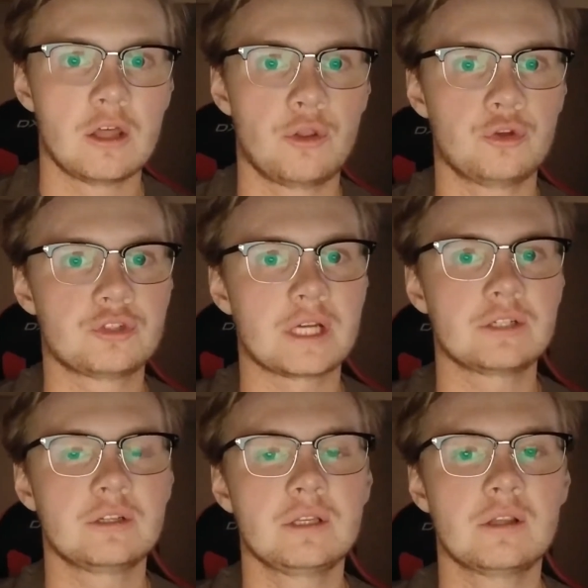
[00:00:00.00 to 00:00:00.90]
The
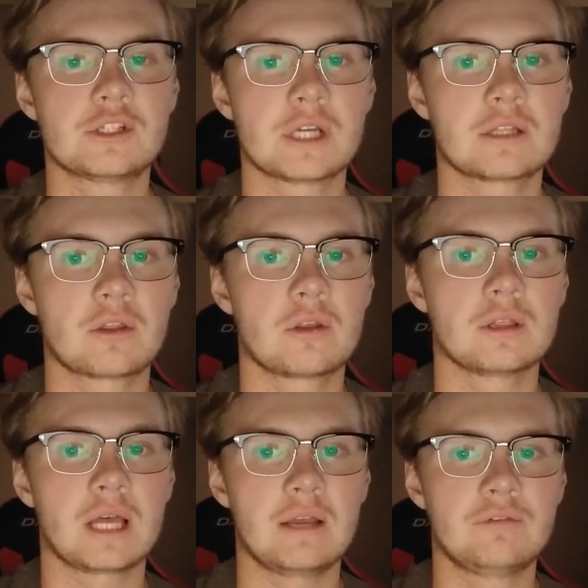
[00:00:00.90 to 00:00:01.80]
tragedy that shattered their
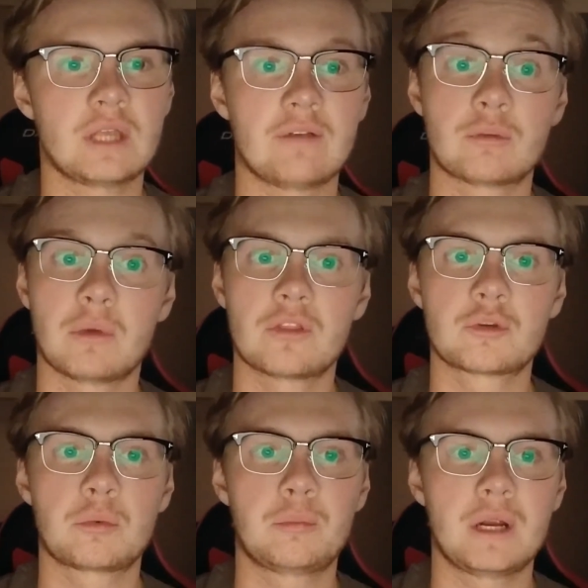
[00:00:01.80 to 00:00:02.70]
lives after months
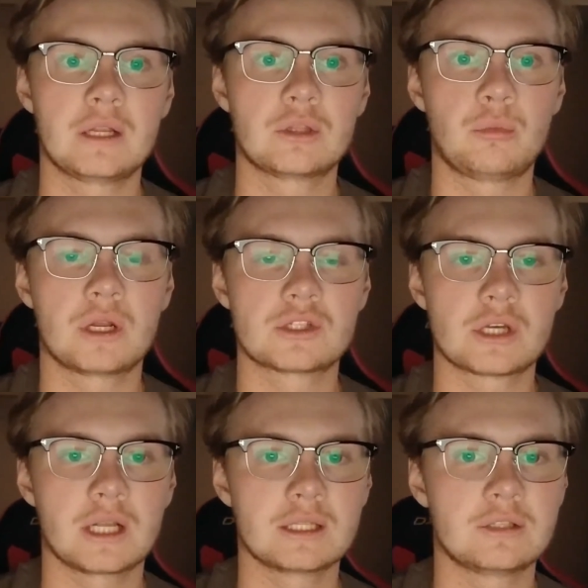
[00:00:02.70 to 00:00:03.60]
of preparing to bring a
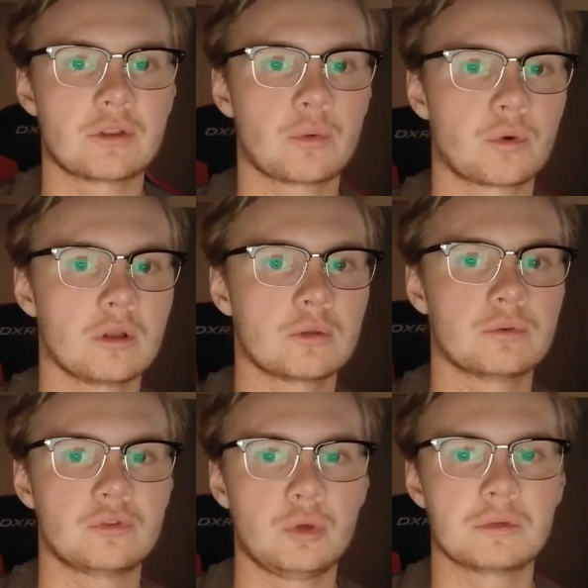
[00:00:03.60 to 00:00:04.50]
child into the world
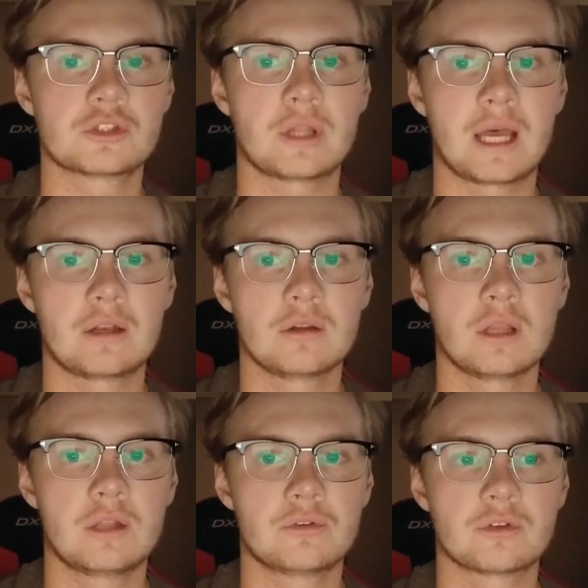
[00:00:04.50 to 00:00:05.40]
was too much to handle
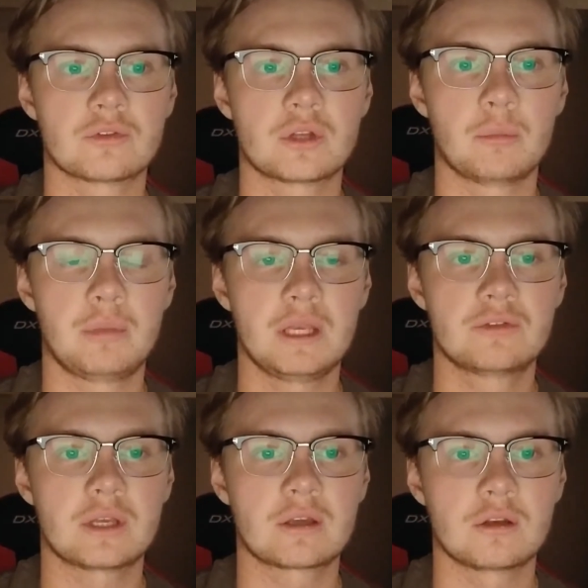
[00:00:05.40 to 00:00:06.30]
and results in a big
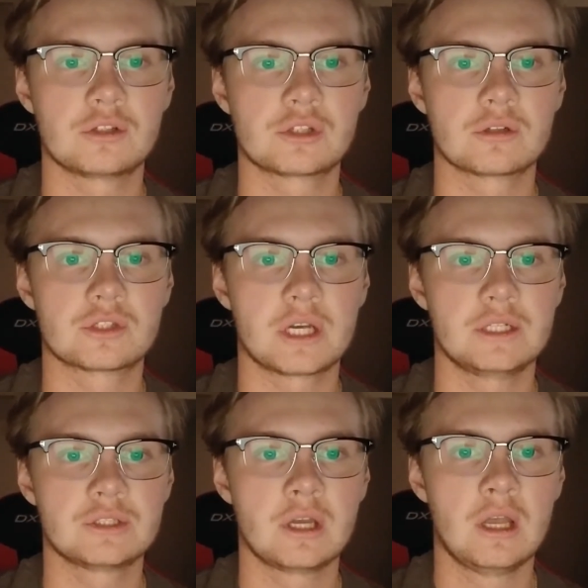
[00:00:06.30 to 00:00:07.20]
psychological
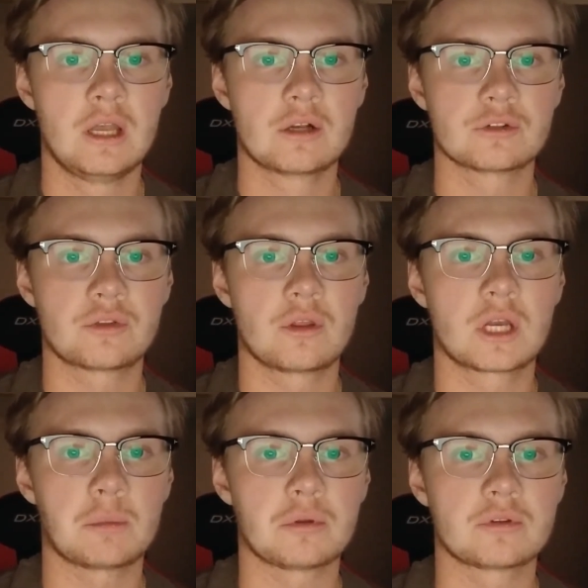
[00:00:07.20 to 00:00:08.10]
change, causing the
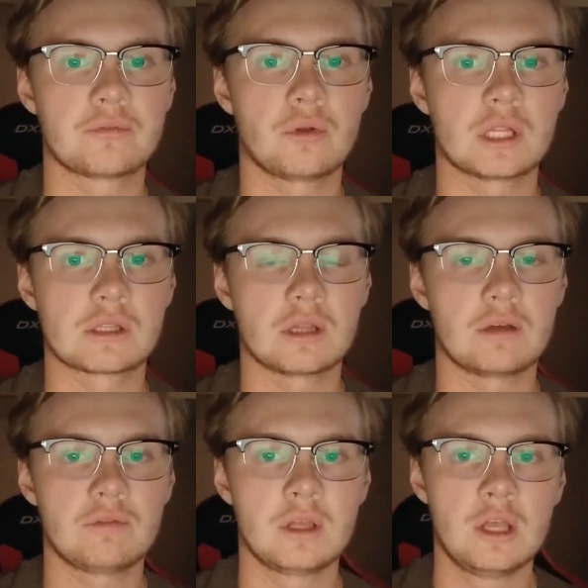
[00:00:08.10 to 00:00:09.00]
couple to fall out of
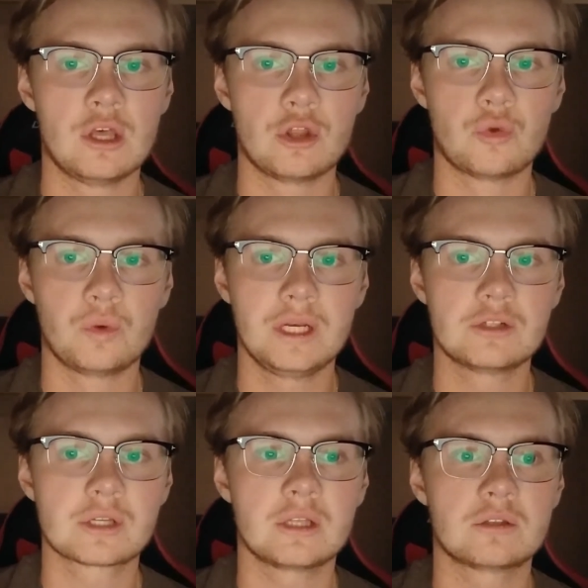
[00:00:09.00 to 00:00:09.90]
love. The
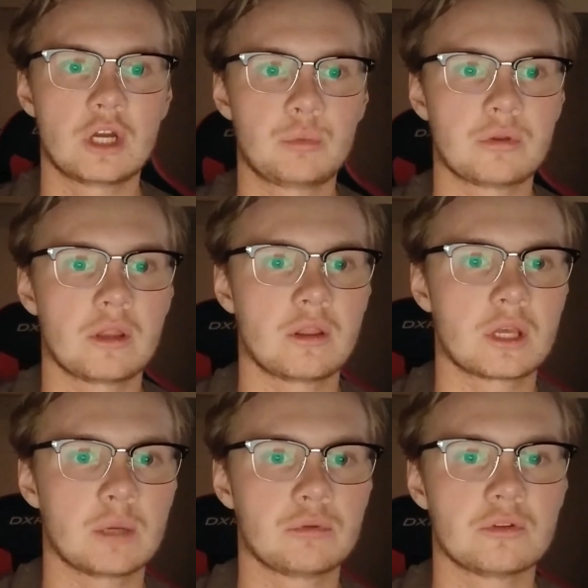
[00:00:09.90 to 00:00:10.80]
readers can interpret that the
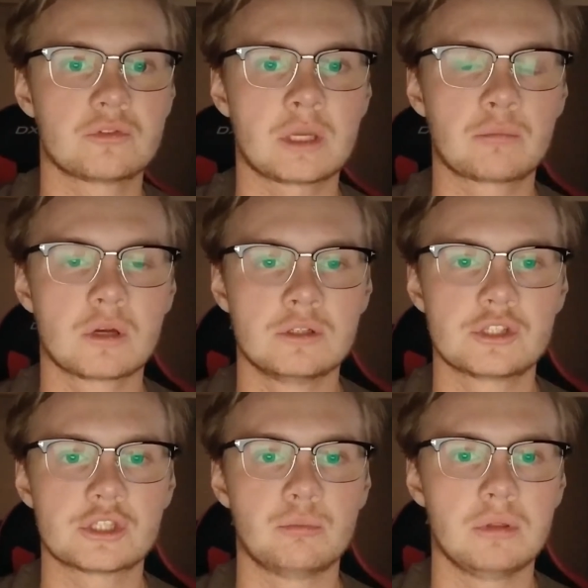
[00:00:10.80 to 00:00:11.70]
couple's
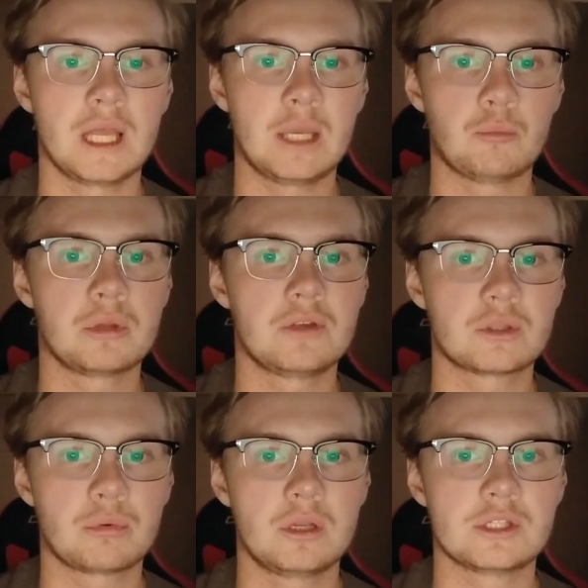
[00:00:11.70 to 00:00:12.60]
subconscious blame placed
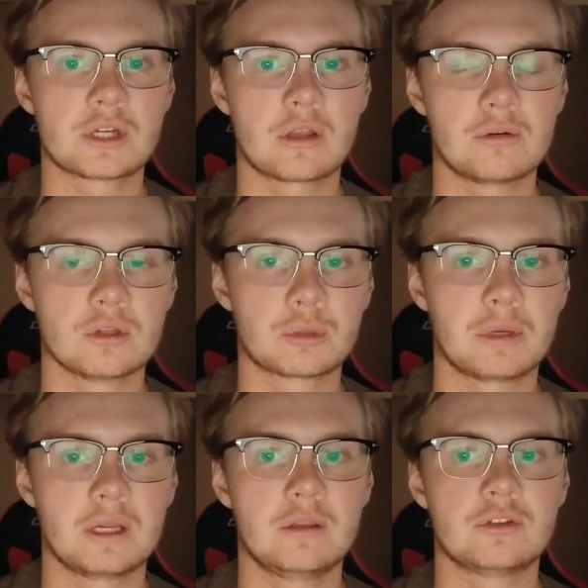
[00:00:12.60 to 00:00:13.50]
upon each other
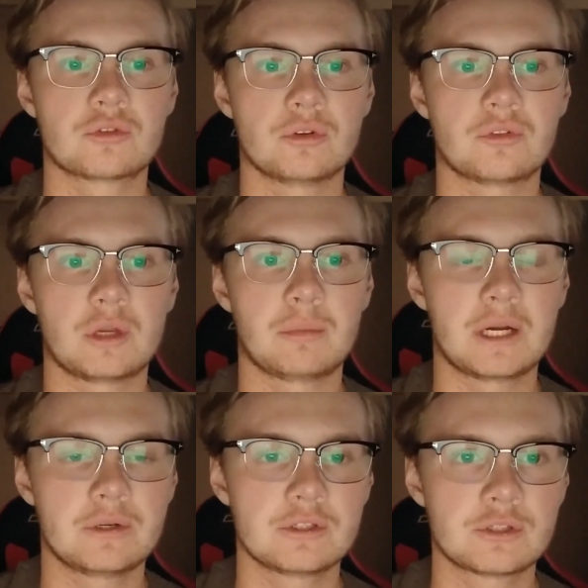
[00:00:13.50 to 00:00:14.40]
ultimately destroys their
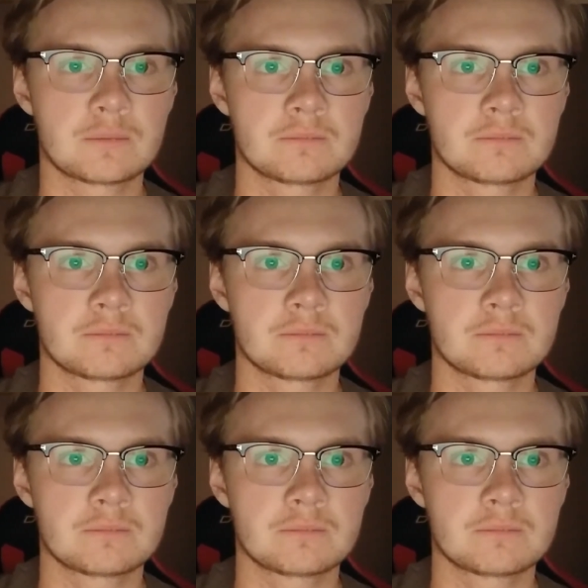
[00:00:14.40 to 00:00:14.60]
marriage.